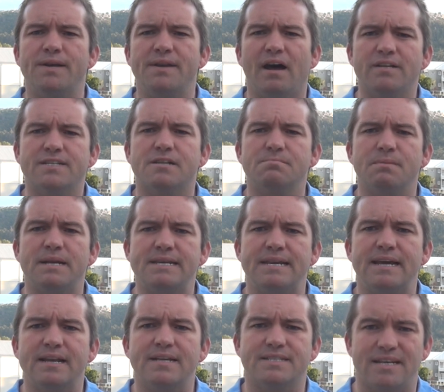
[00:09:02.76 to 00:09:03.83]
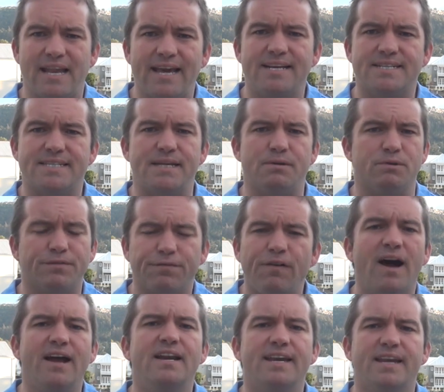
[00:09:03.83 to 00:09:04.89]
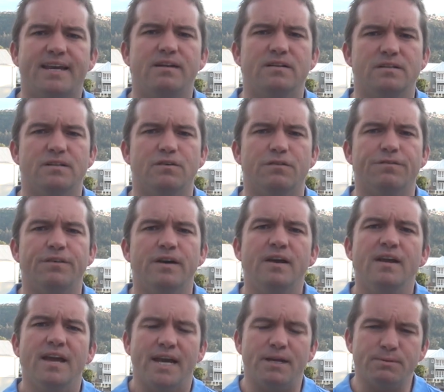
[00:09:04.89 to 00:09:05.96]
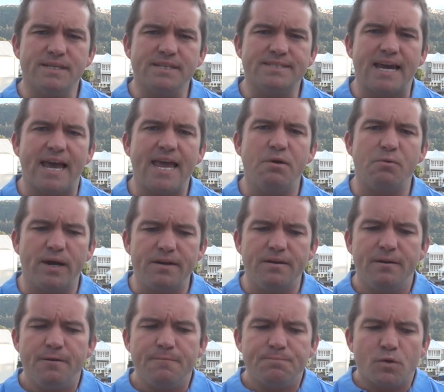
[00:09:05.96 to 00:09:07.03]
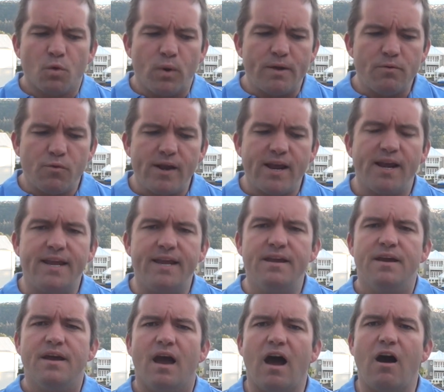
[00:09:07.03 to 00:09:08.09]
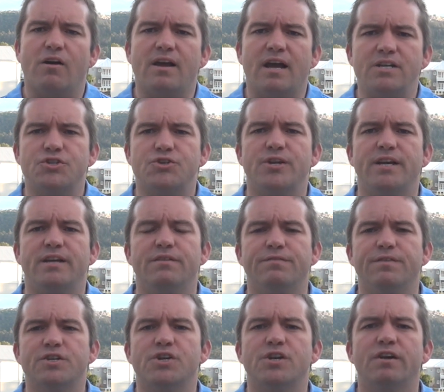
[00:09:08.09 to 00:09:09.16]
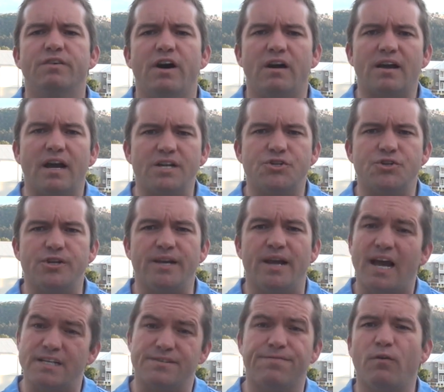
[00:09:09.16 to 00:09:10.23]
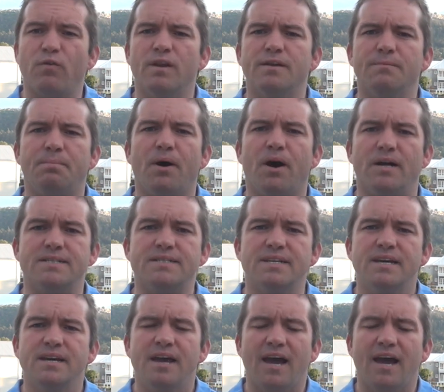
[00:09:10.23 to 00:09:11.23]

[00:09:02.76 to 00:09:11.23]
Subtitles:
when Nelson Mandela's legacy was finally killed off. It was a day when really our country and the vision of our country has fallen apart